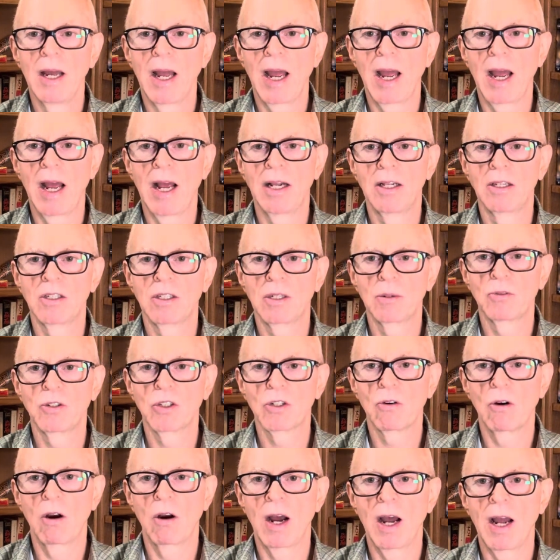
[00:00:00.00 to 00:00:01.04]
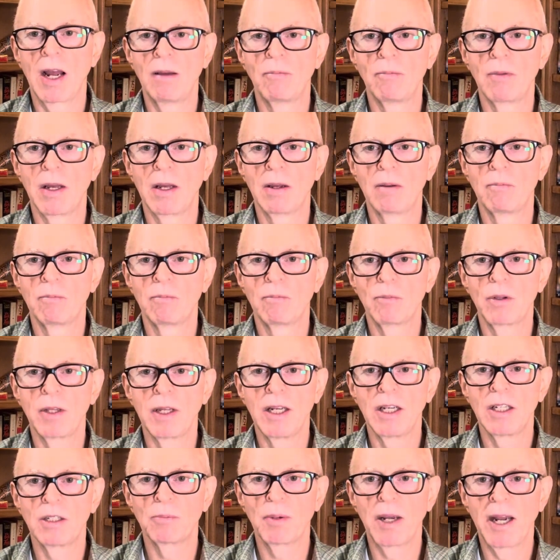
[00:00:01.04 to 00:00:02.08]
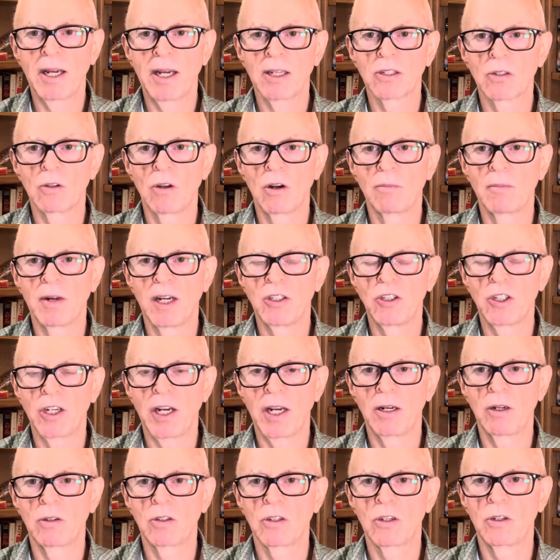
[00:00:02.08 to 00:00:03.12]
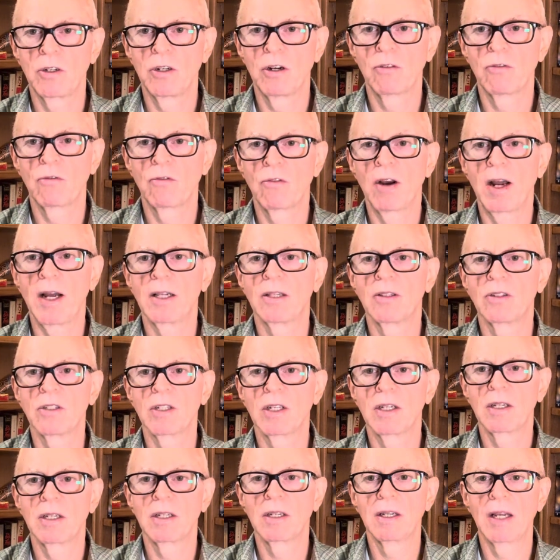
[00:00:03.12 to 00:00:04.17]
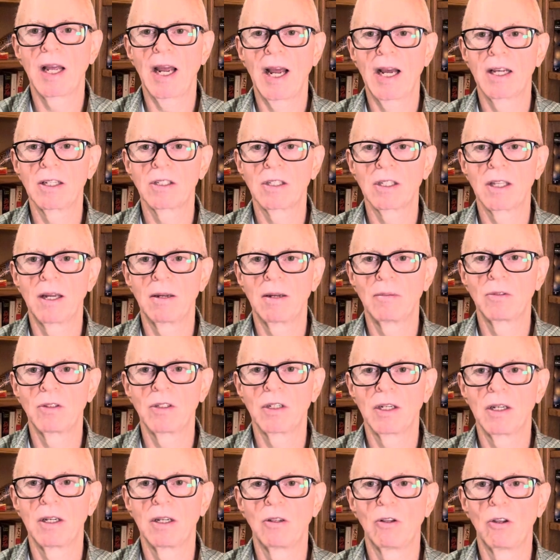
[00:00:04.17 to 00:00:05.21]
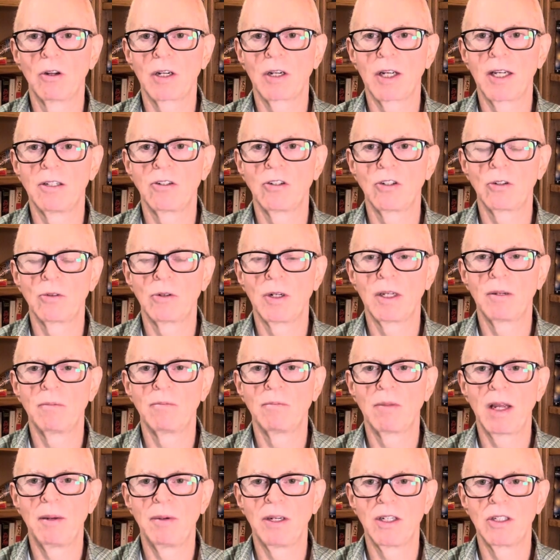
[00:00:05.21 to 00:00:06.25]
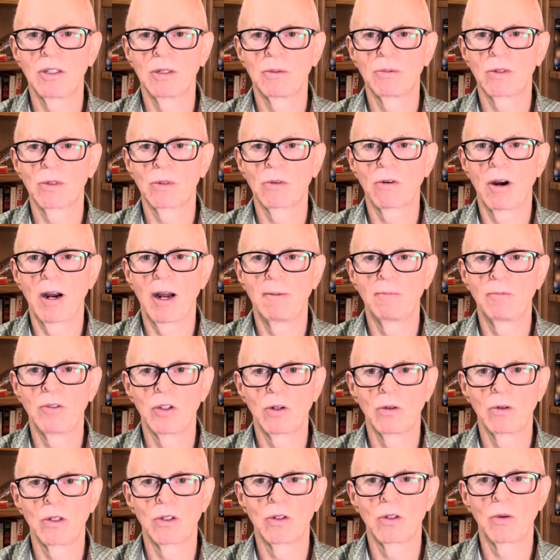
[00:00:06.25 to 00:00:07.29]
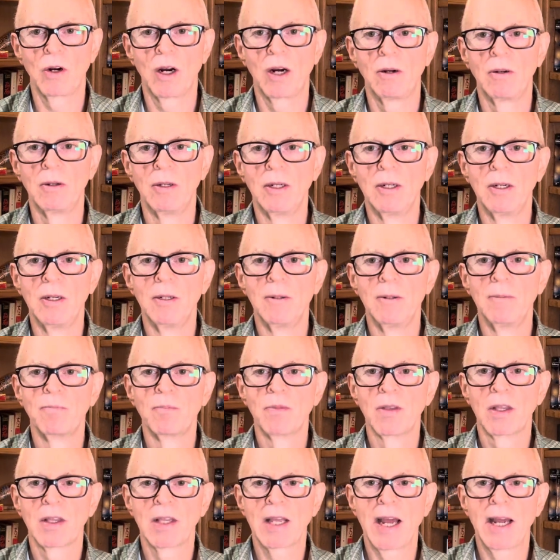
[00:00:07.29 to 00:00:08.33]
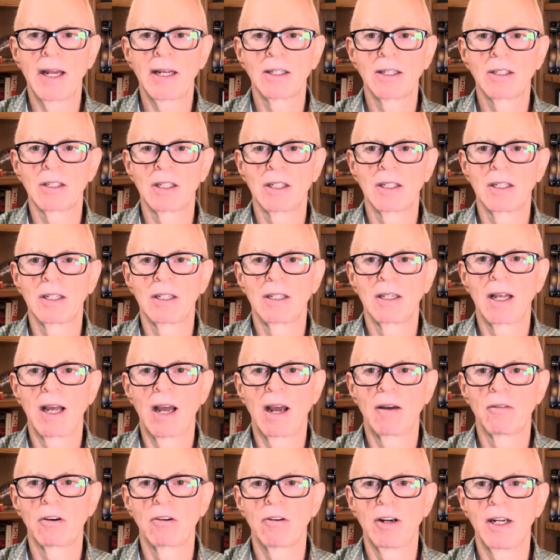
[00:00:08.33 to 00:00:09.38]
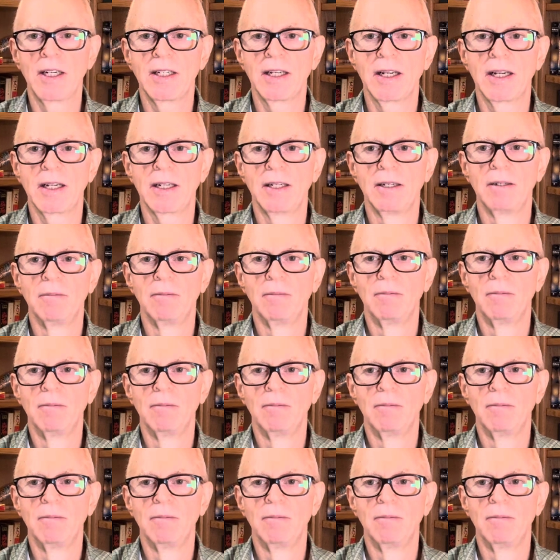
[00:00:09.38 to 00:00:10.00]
and subscribe, and please pass along my channel to your friends and ask them to look into it and maybe subscribe to as well. Thanks and have a great day.